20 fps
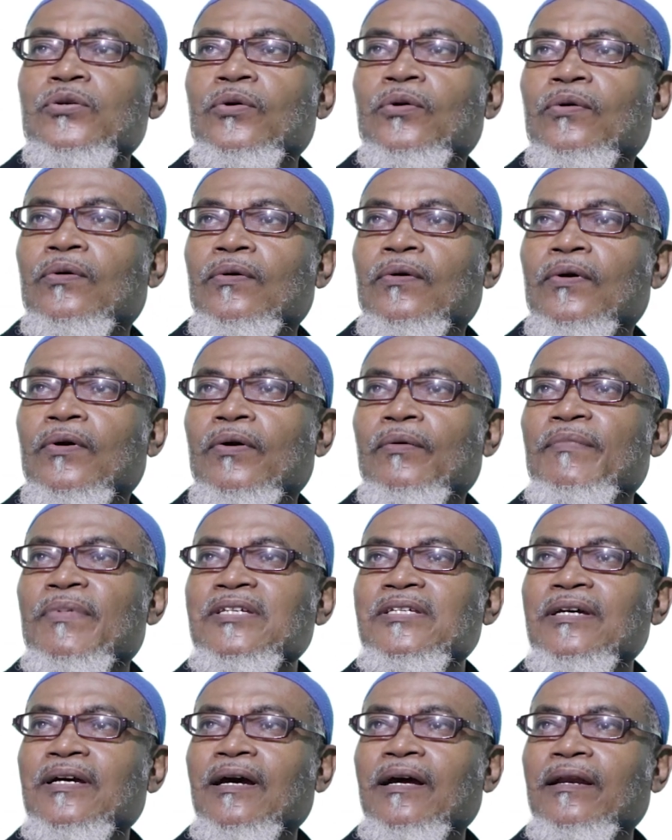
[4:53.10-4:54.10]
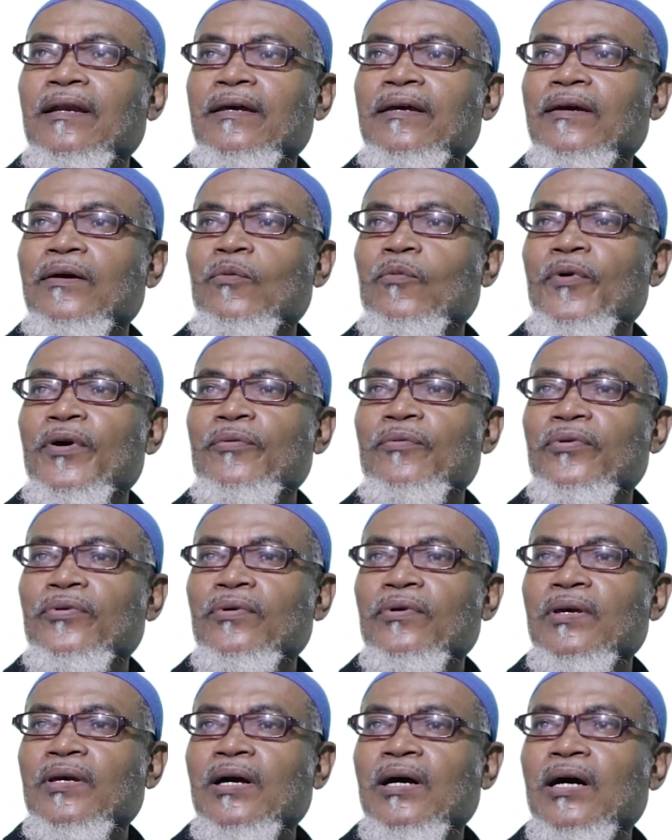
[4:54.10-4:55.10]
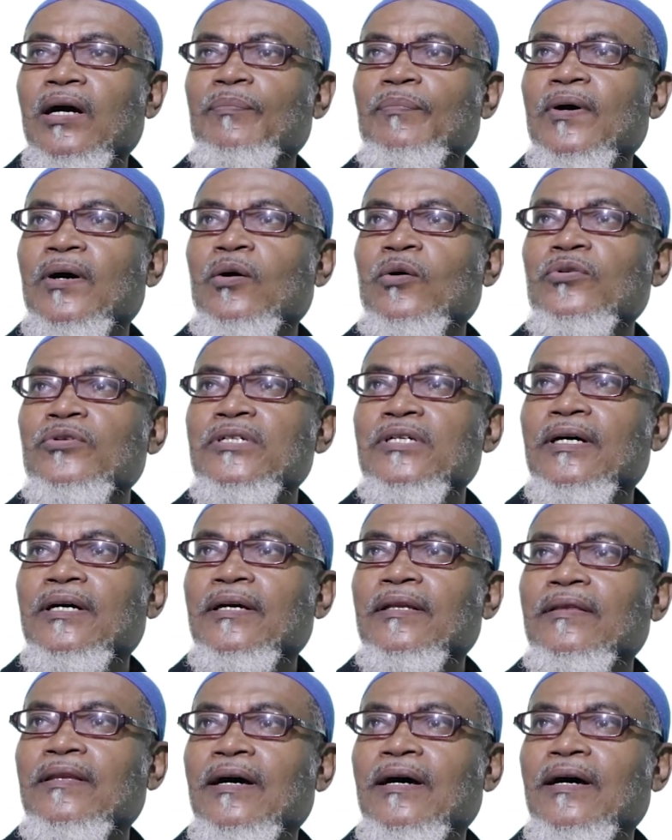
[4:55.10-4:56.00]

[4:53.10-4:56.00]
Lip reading: So basically, when we're talking about